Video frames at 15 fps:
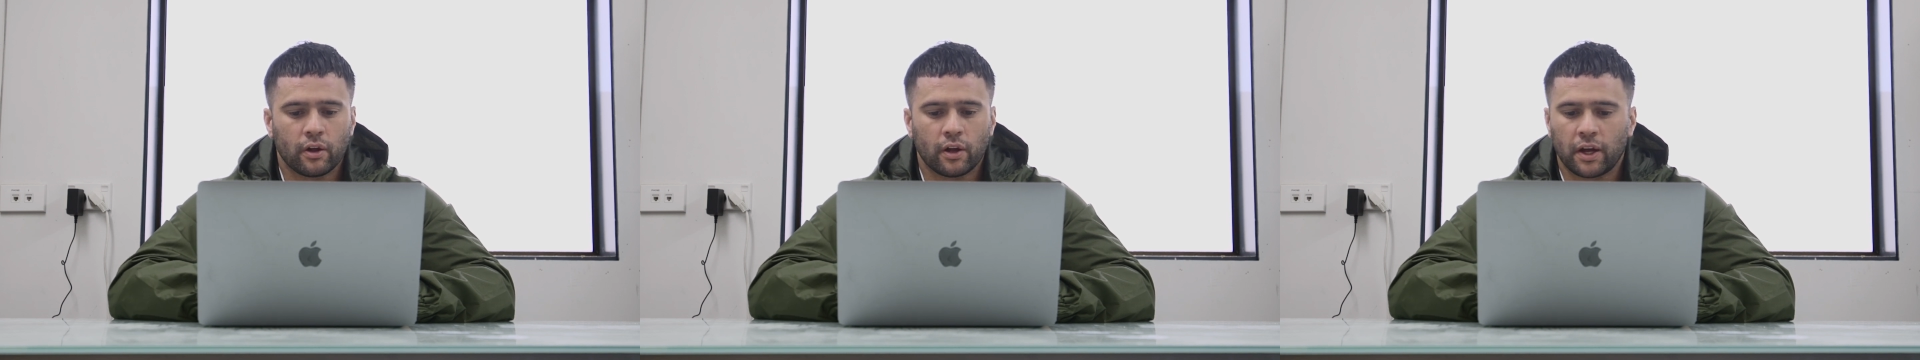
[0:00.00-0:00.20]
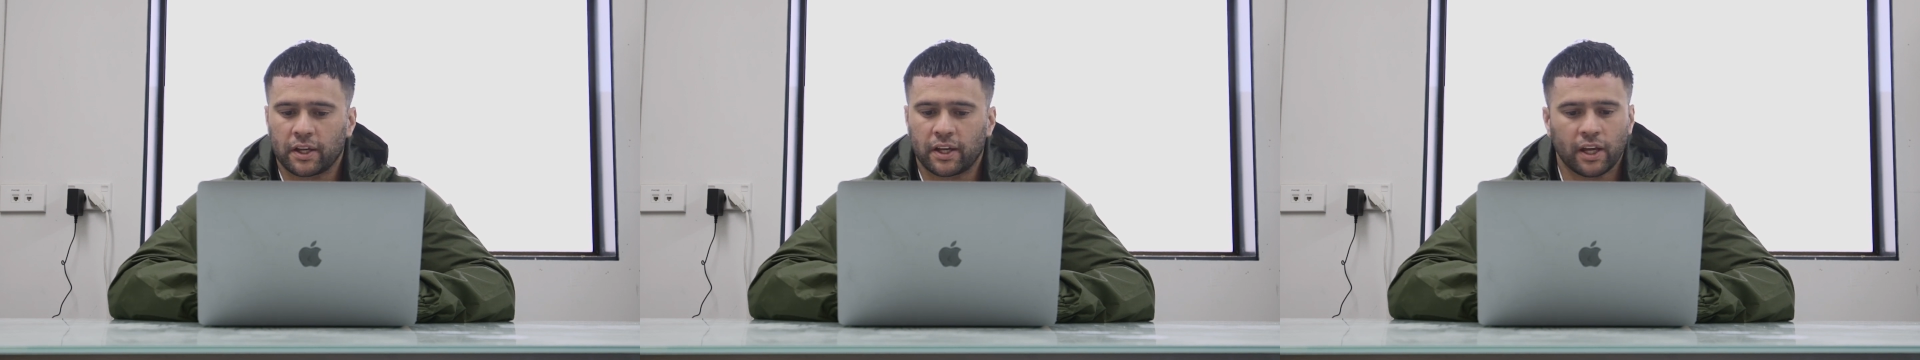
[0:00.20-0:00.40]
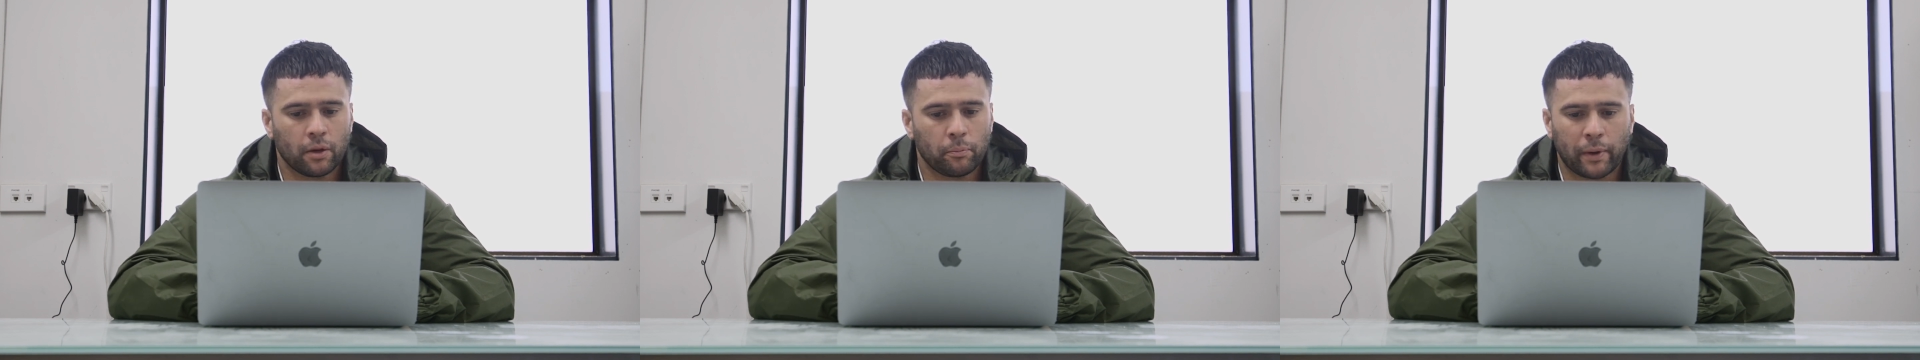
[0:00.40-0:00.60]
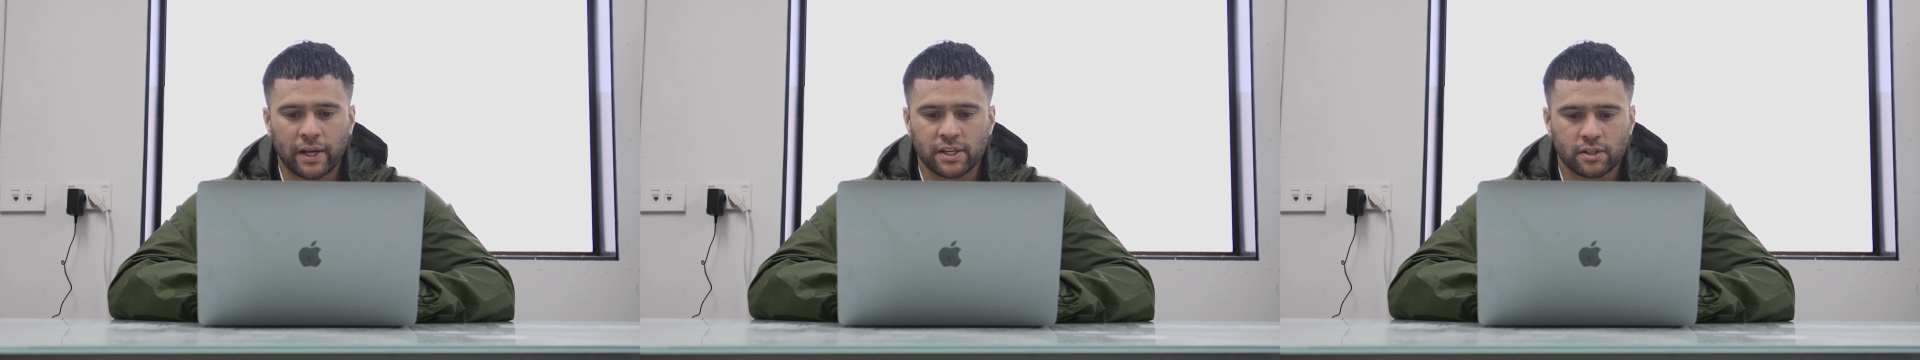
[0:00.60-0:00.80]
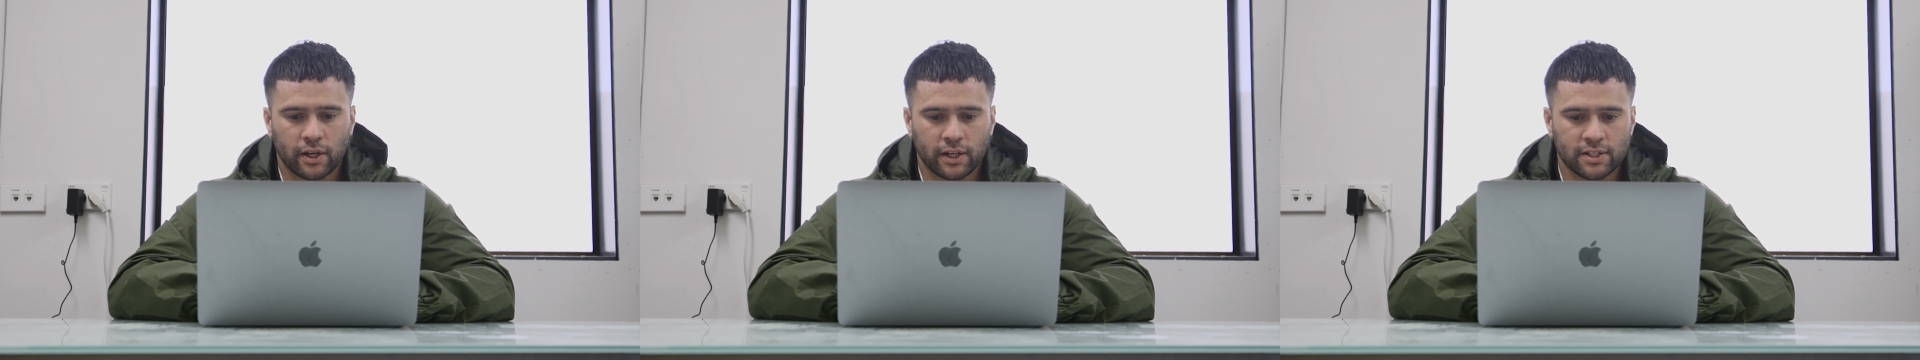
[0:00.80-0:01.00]
Again, a
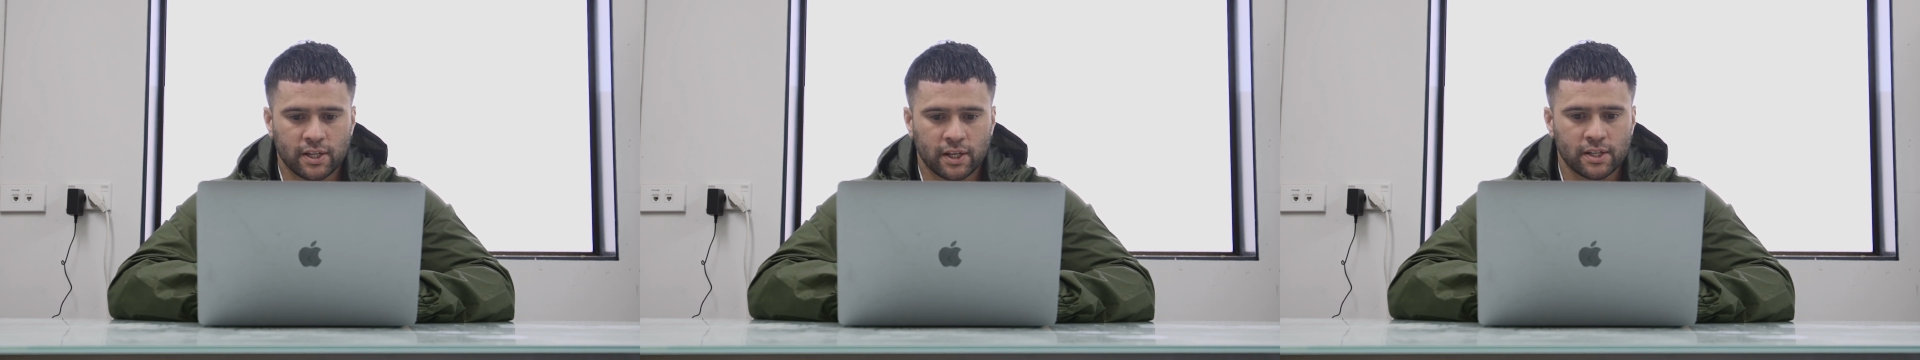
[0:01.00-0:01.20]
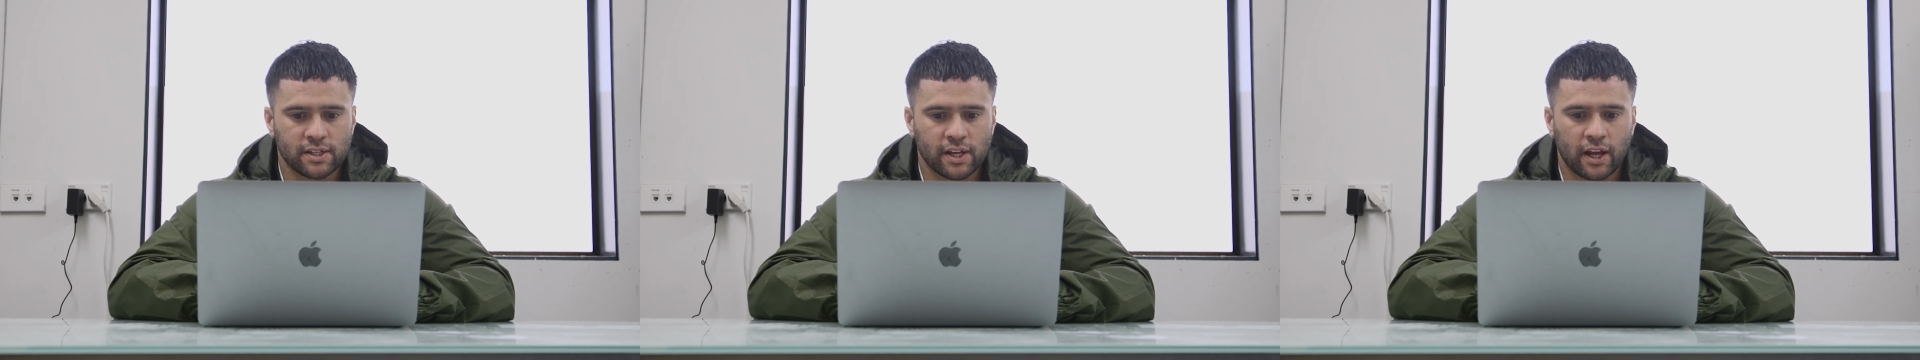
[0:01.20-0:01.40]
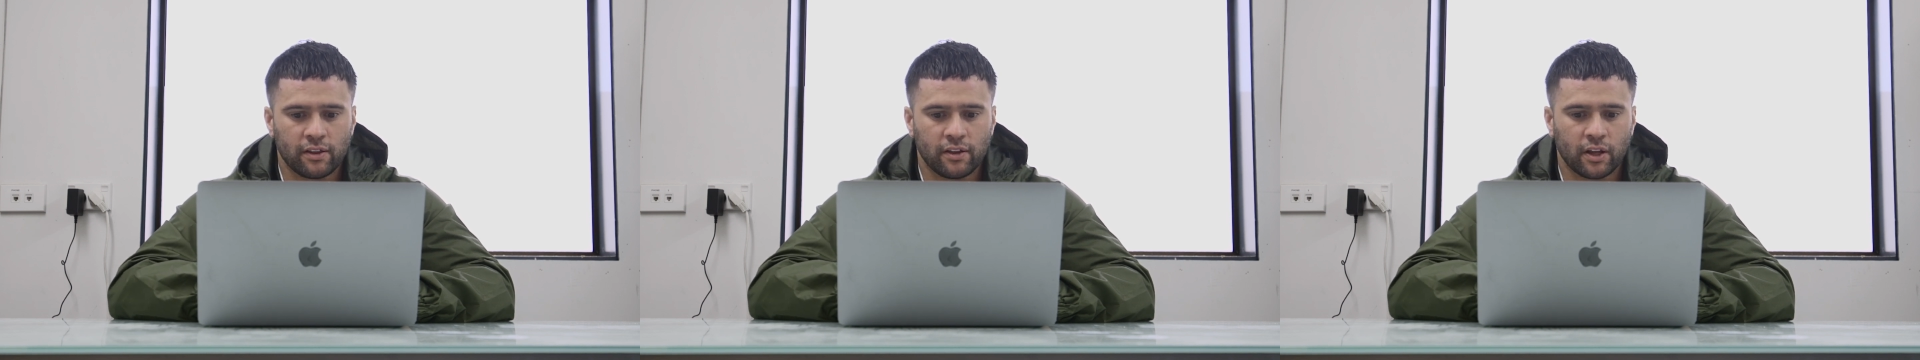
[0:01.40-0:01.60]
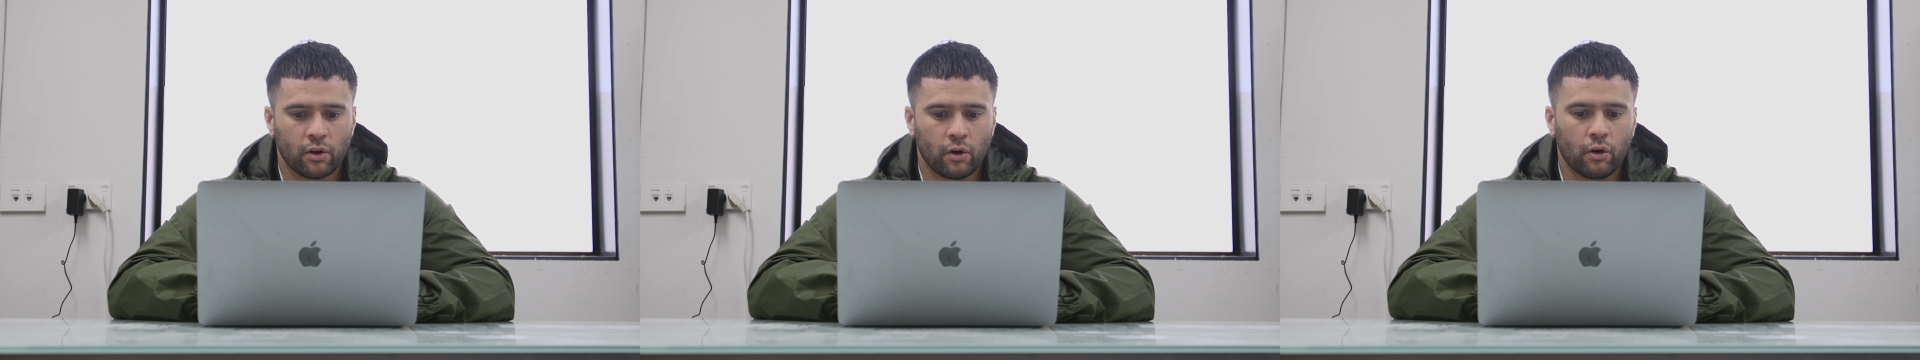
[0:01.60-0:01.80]
baseline test. And then